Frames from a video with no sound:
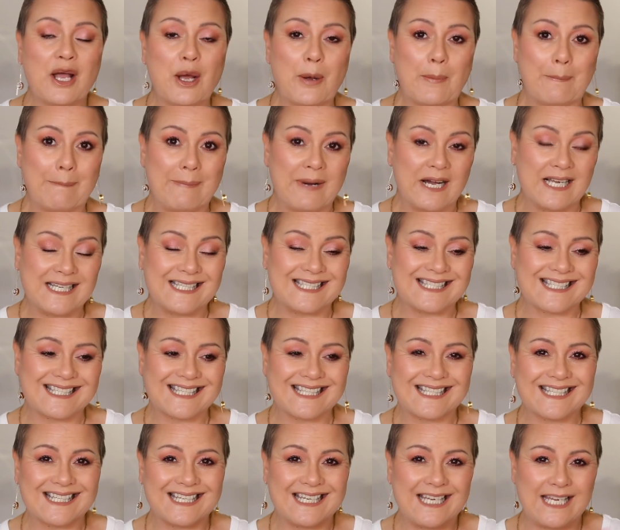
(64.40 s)
my
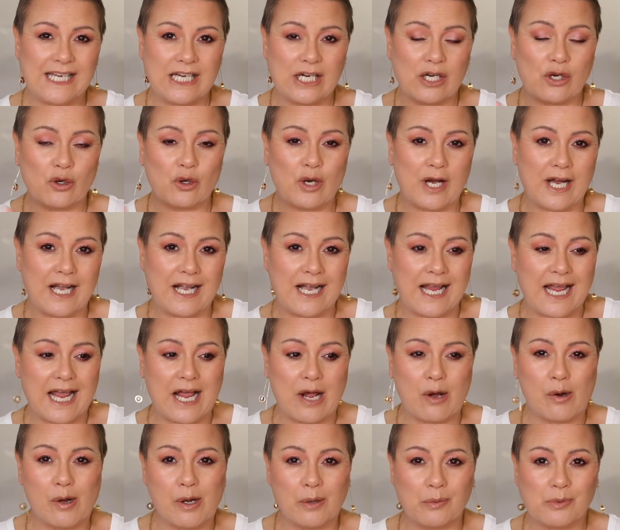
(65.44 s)
skincare and
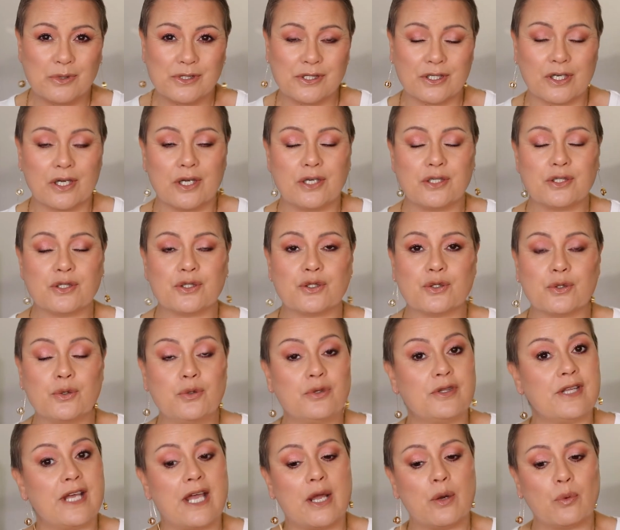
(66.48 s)
how I was going to
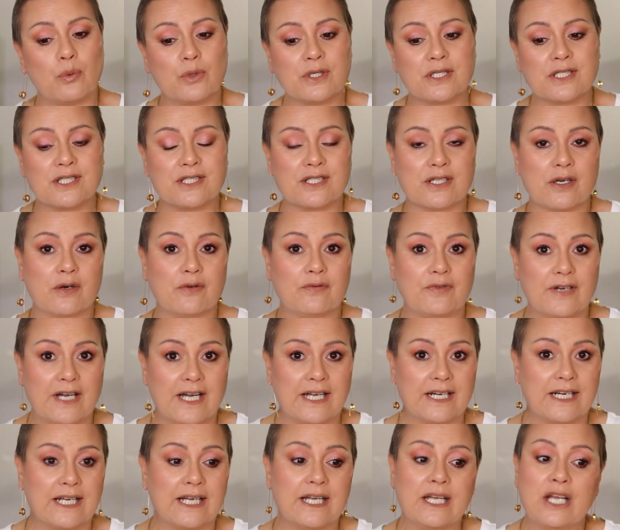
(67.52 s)
do that when
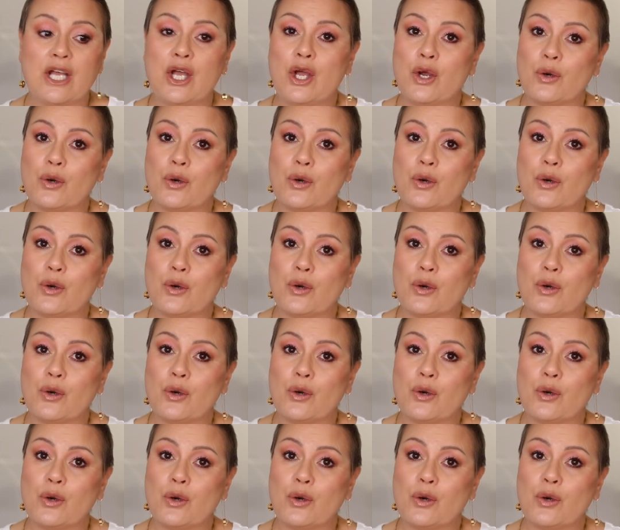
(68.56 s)
Stylevana